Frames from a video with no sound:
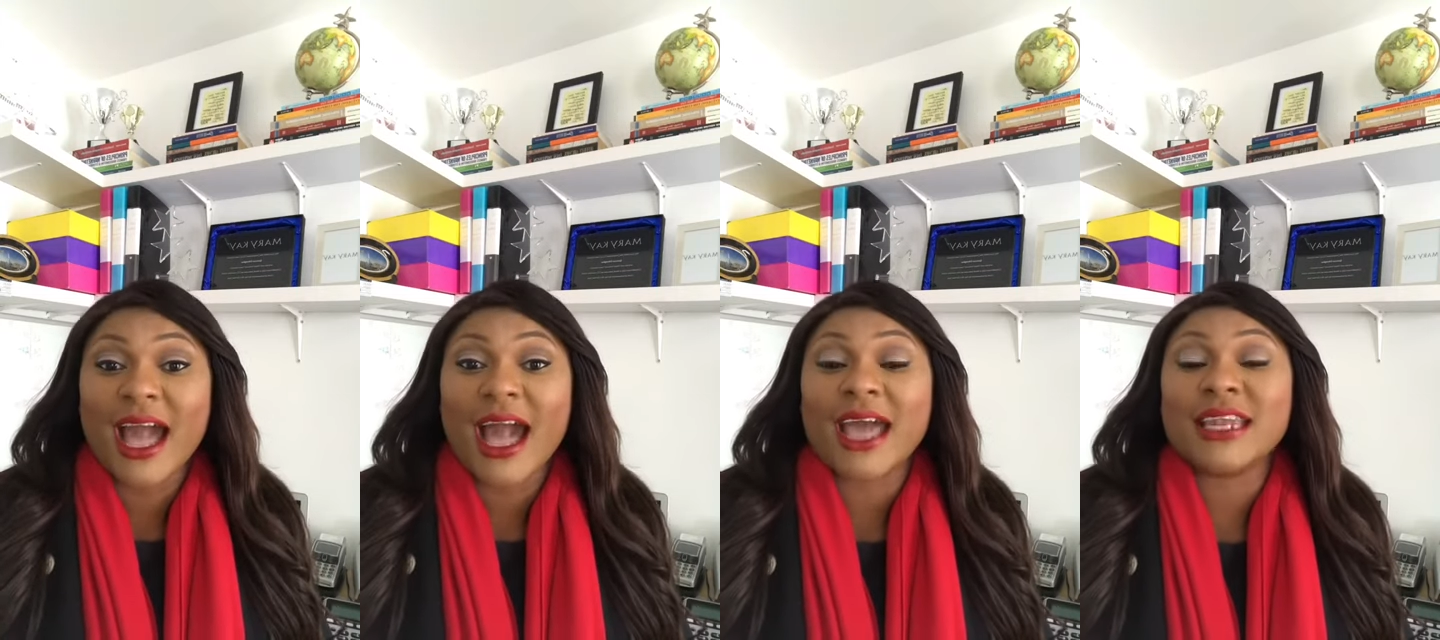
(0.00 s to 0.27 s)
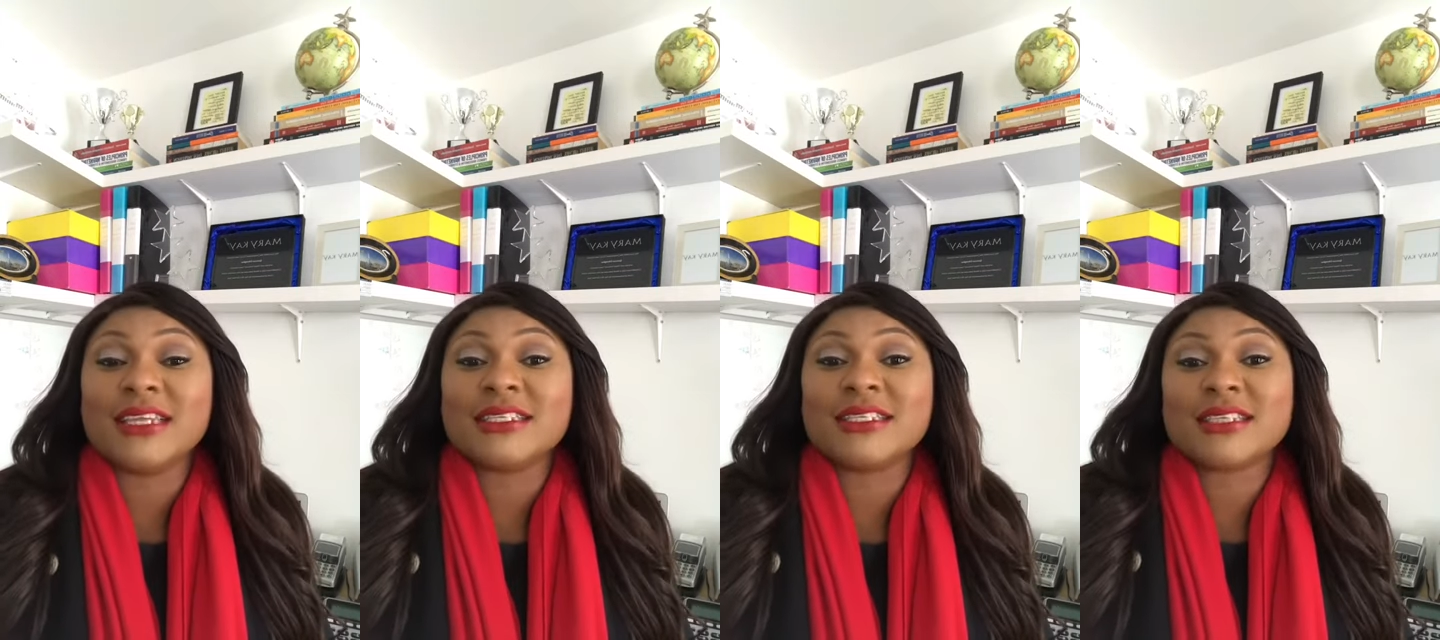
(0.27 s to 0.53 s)

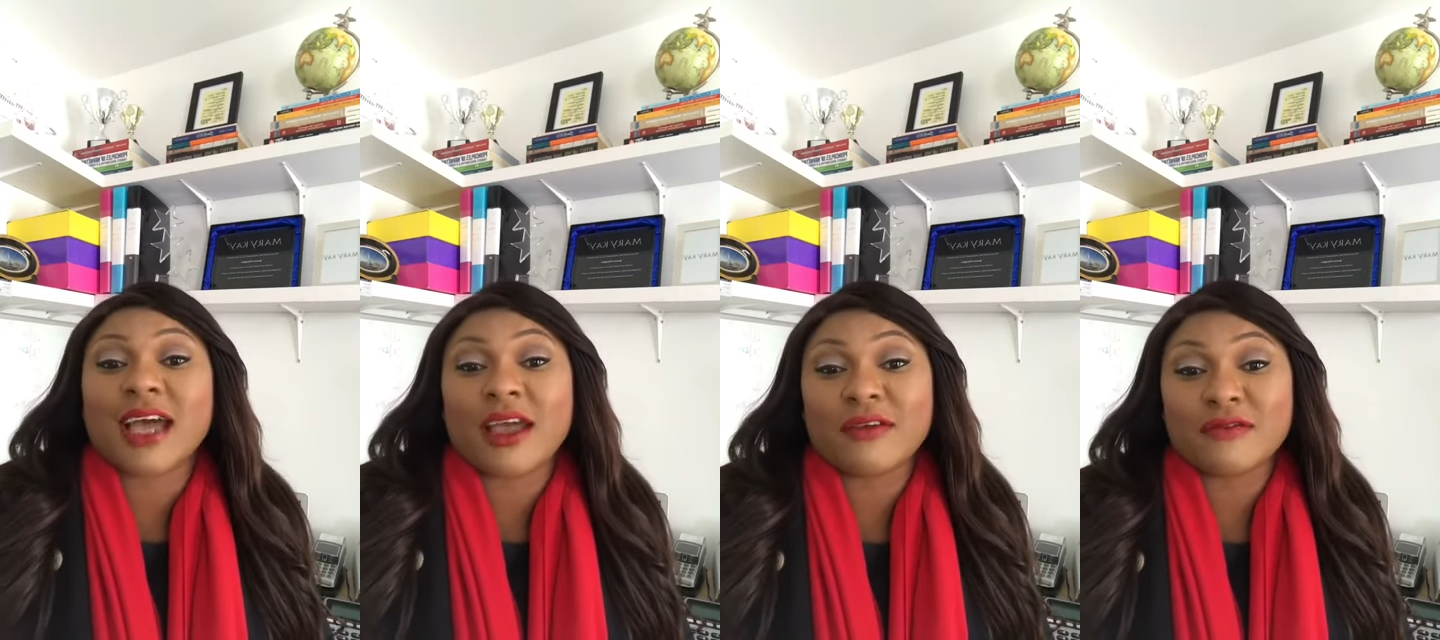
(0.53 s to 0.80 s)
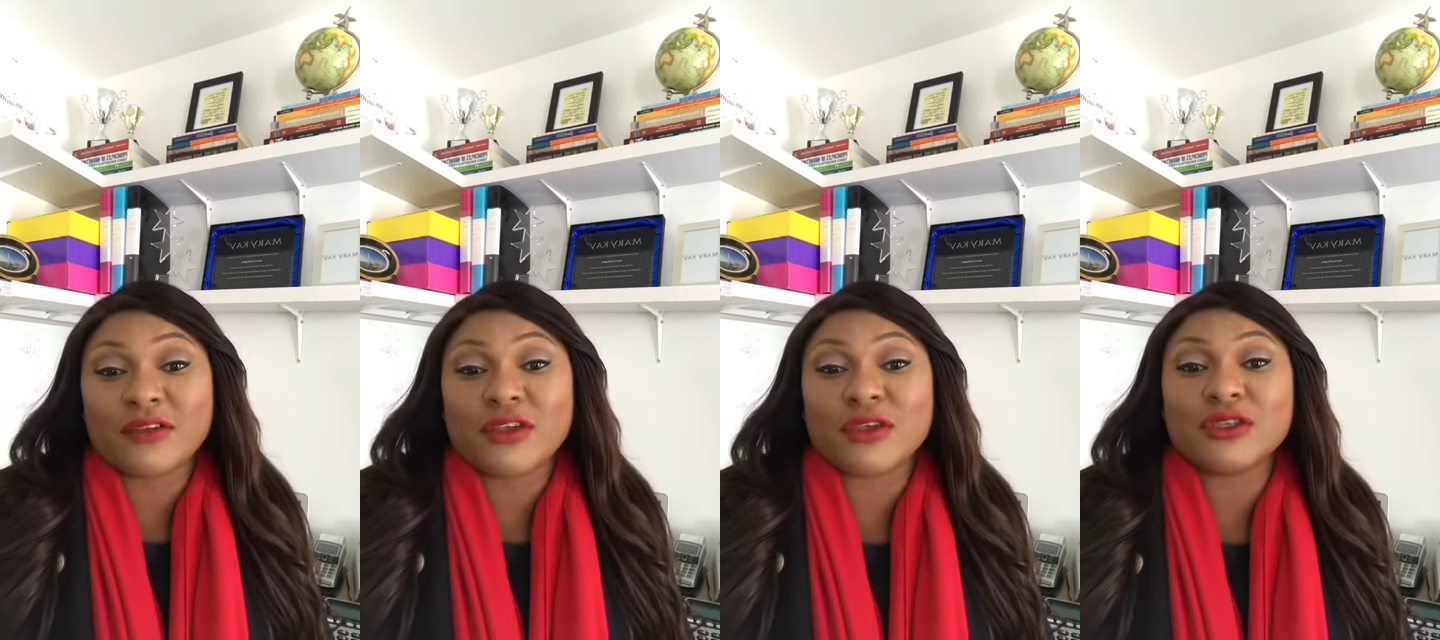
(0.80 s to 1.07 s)
and it's time
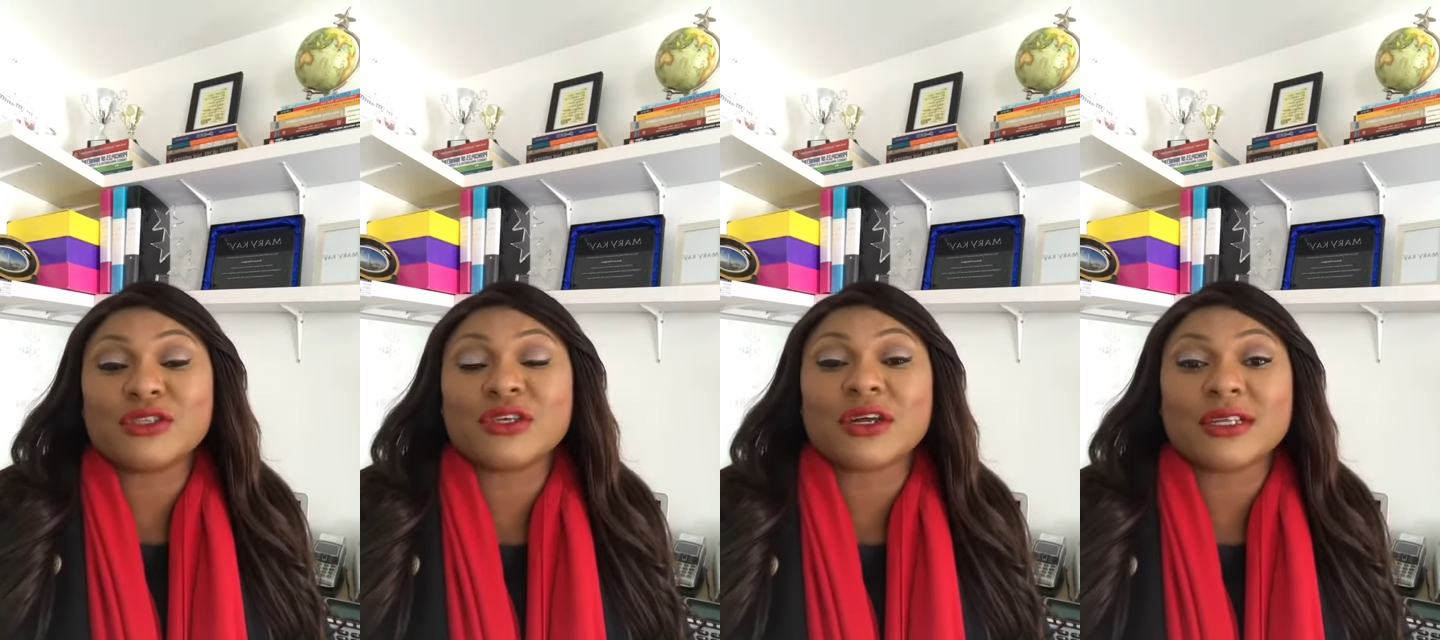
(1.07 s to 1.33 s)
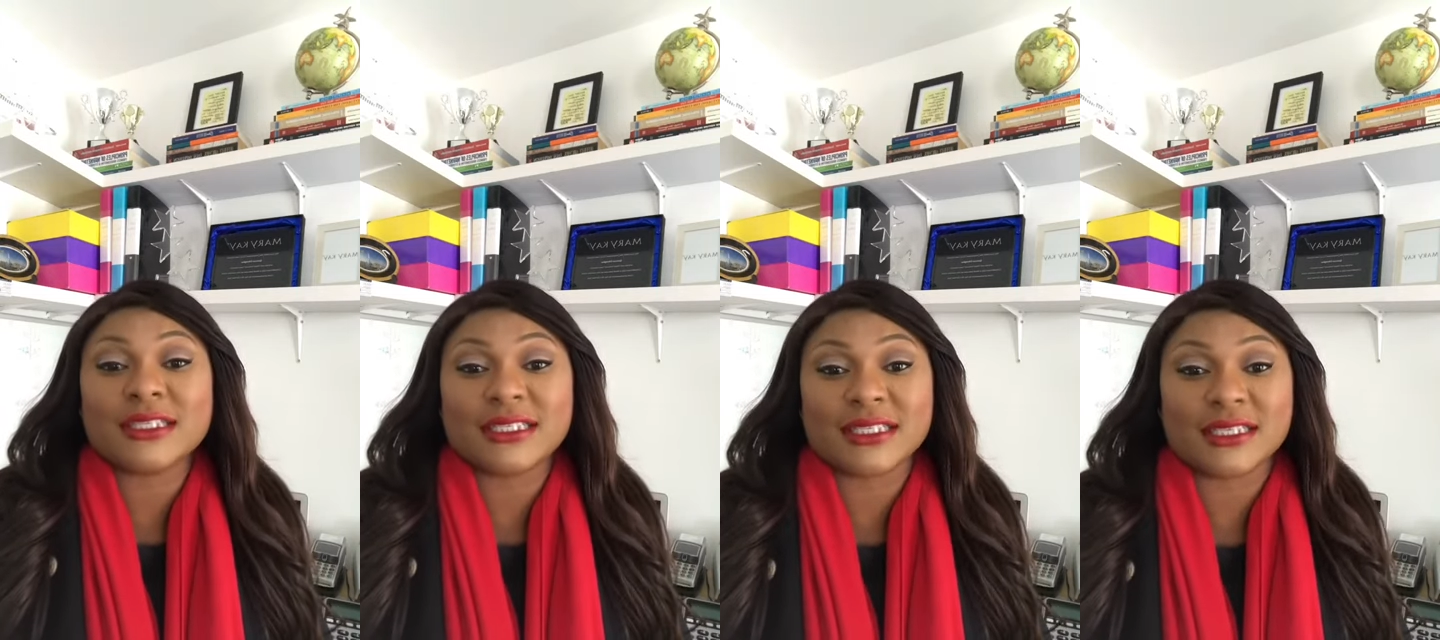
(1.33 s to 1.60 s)
for you to
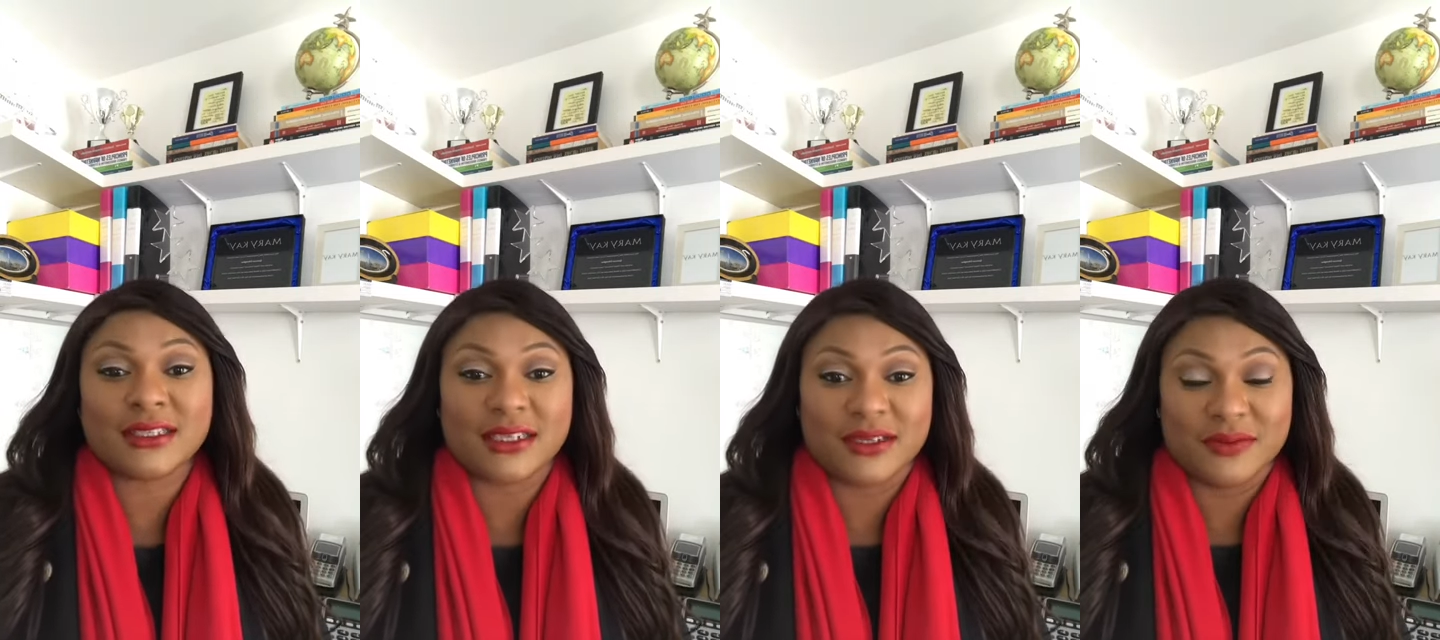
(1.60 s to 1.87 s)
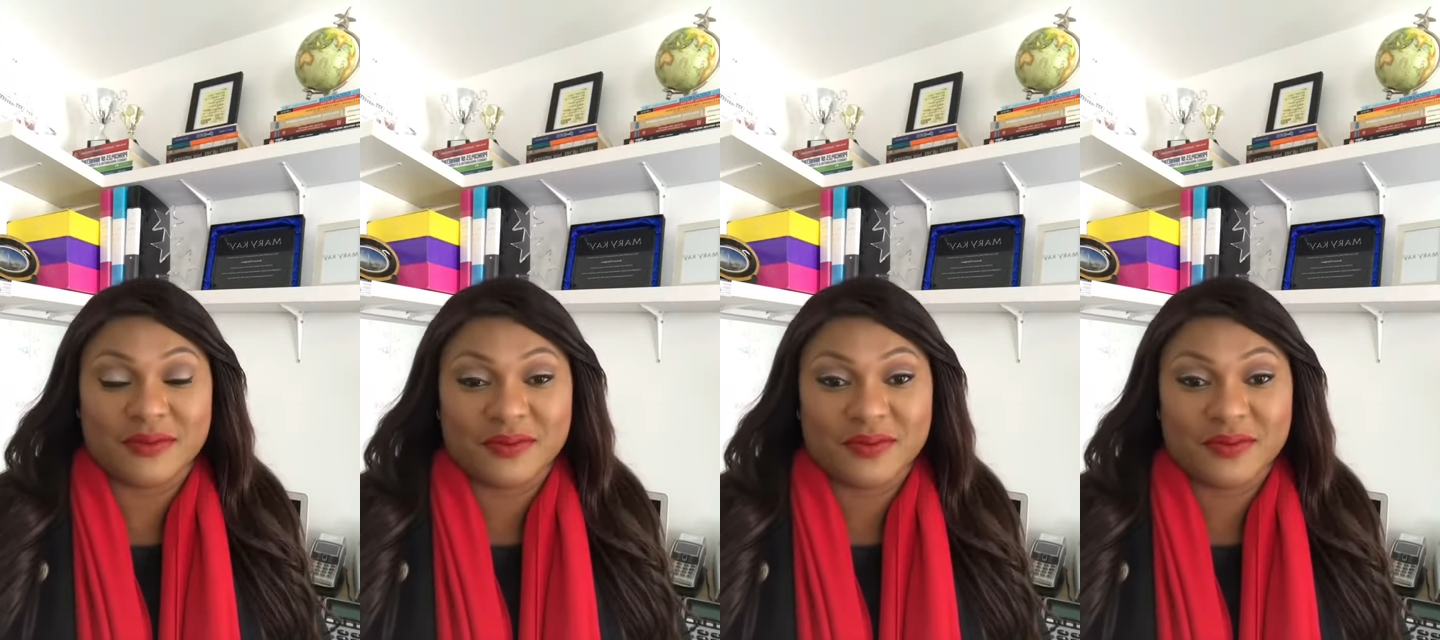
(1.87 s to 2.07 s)
consider